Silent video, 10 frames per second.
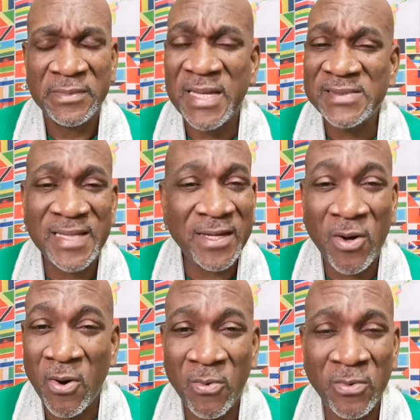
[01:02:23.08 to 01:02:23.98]
That's not
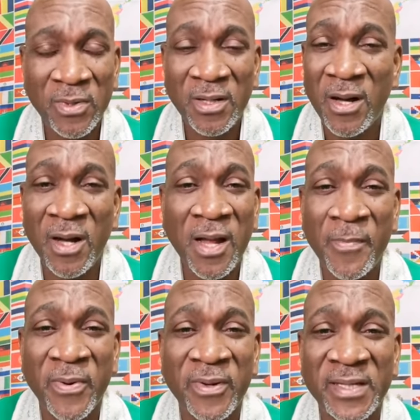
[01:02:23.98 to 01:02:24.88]
how God
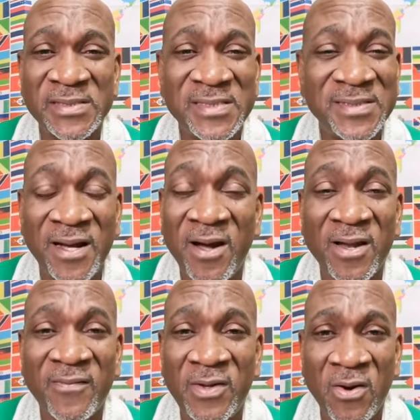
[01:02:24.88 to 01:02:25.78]
operates. He's a
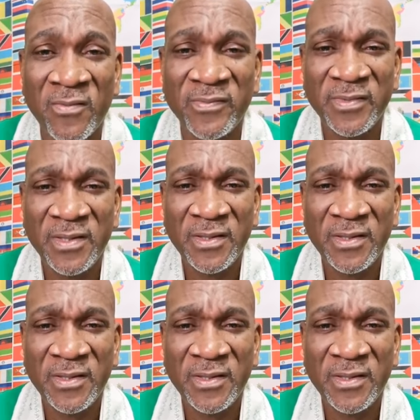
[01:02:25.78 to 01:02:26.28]
God of love.